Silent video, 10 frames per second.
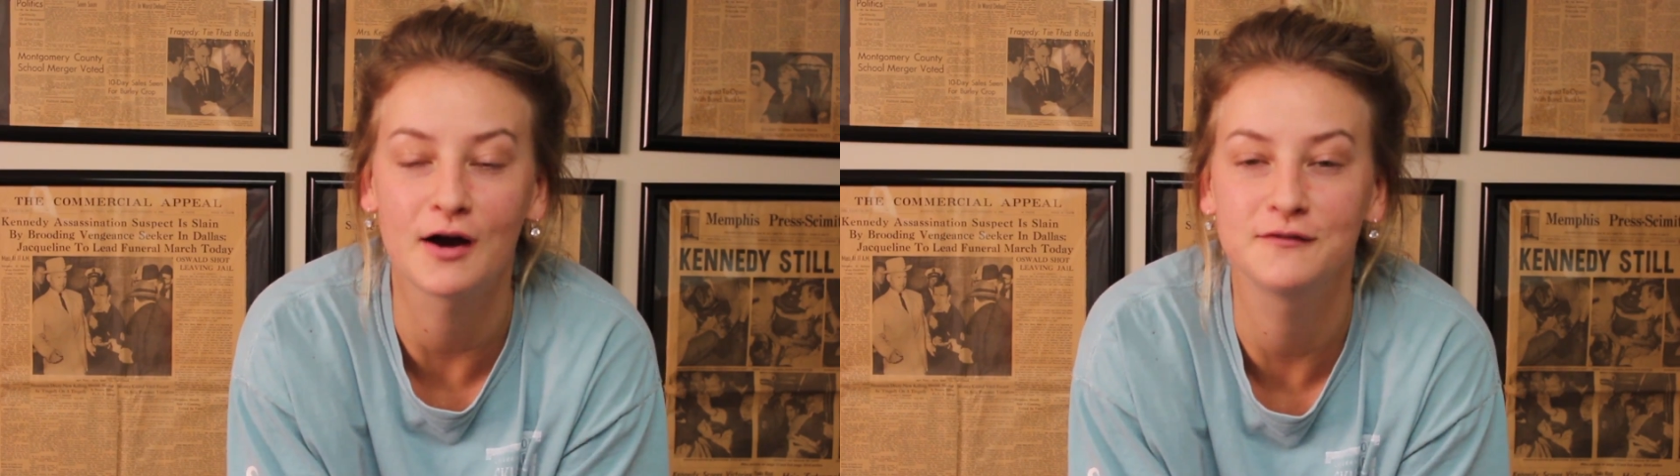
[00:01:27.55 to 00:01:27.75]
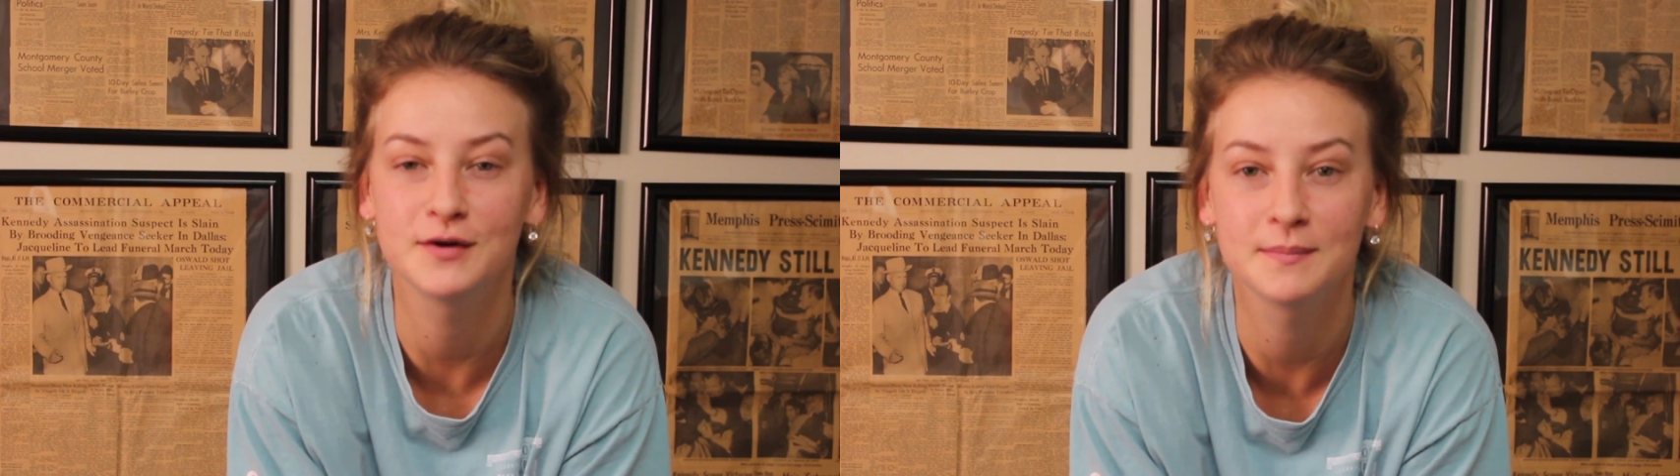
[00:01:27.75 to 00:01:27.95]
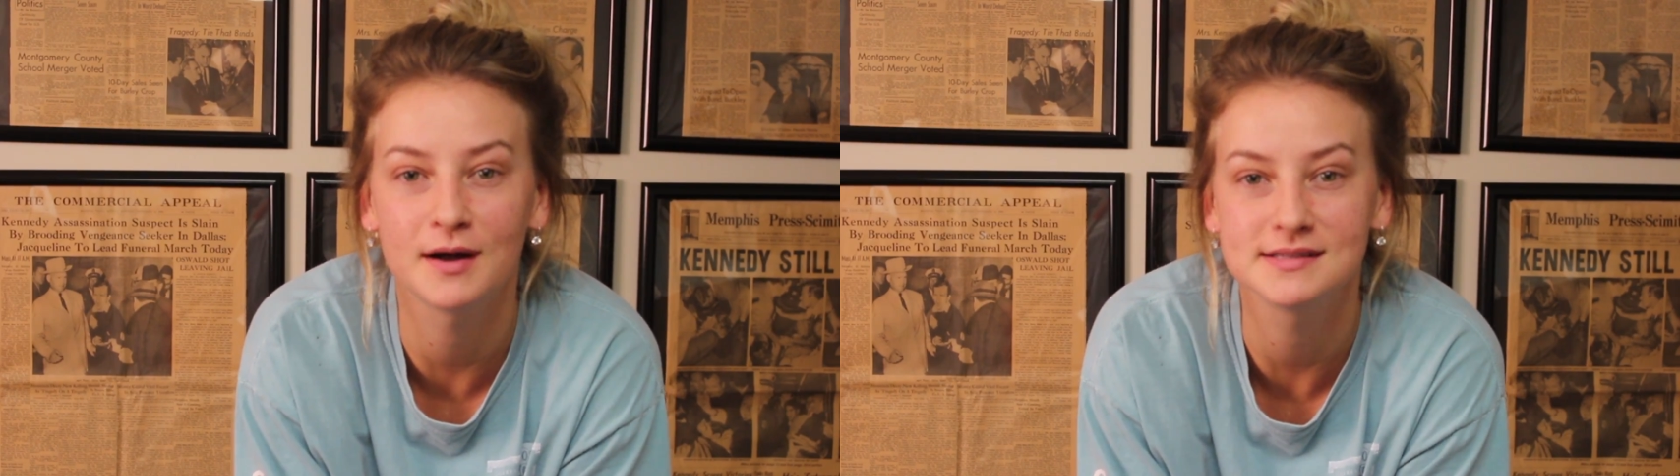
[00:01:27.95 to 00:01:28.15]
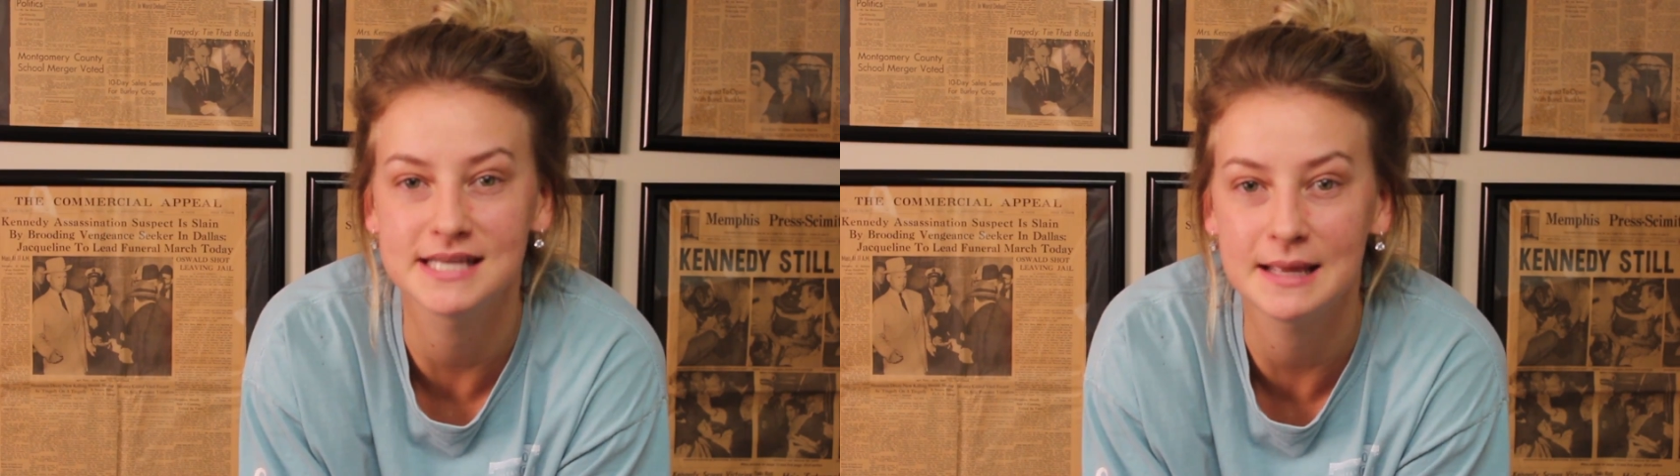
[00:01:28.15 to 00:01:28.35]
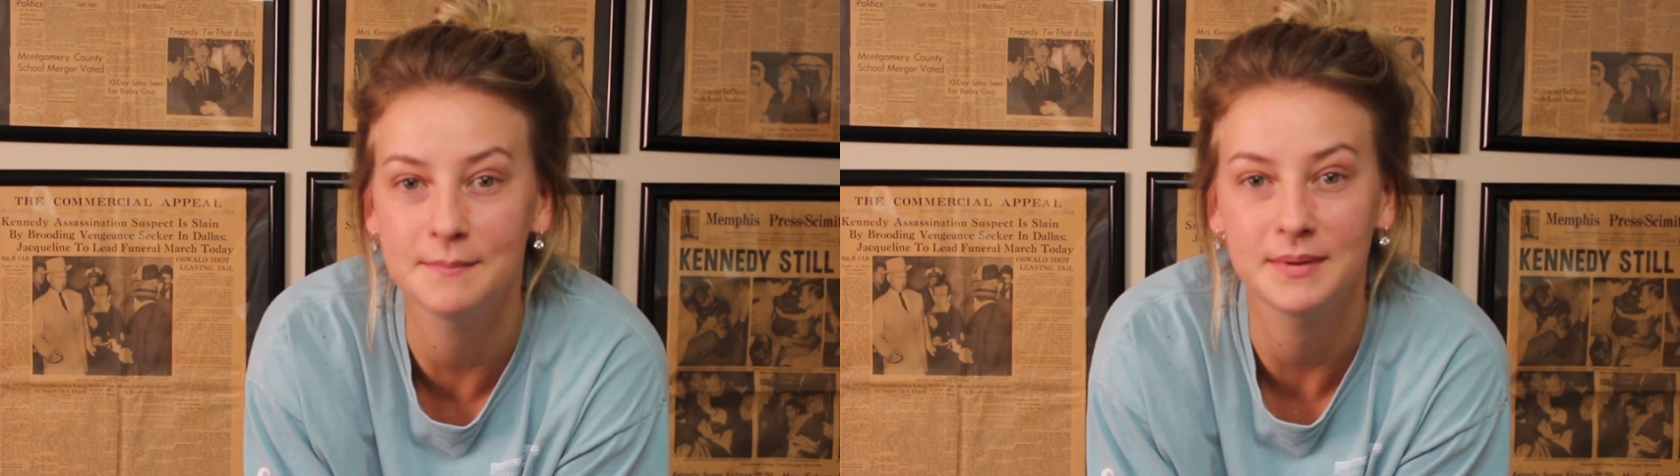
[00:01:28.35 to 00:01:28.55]
Our football
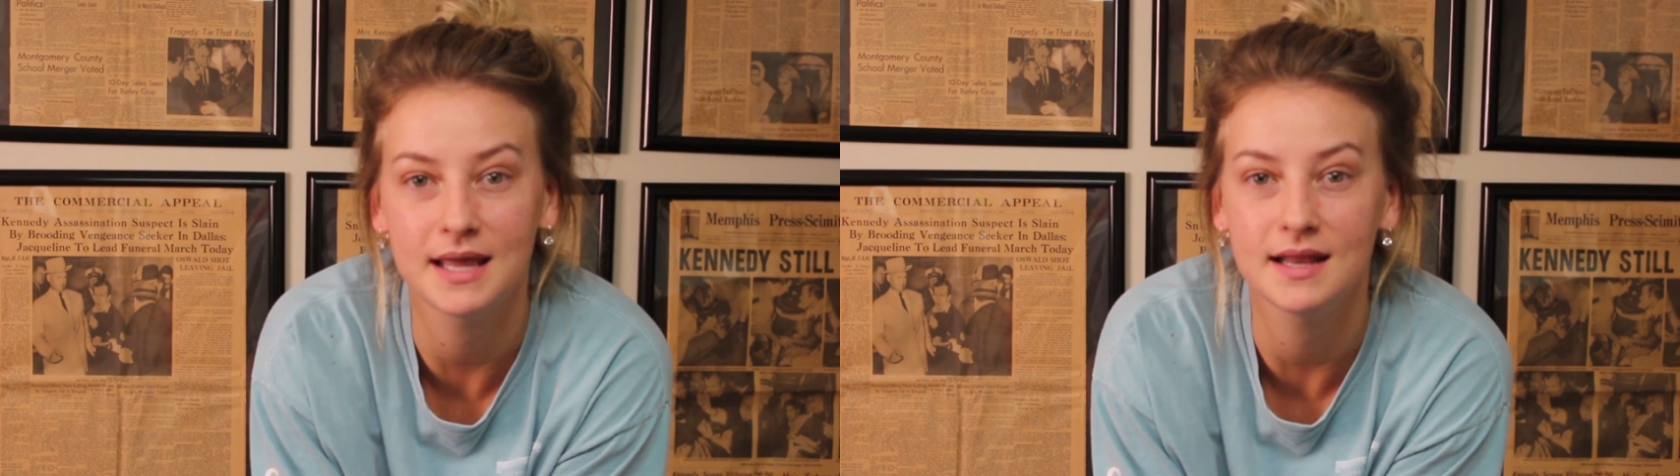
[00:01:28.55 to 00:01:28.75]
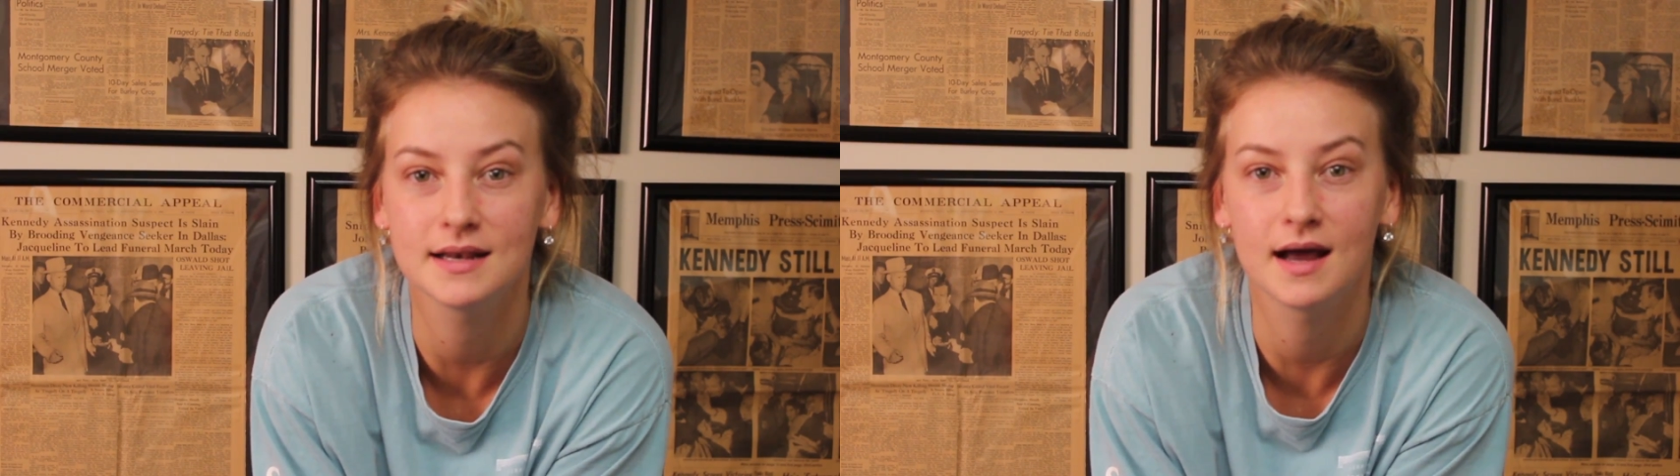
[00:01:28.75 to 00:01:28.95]
team beat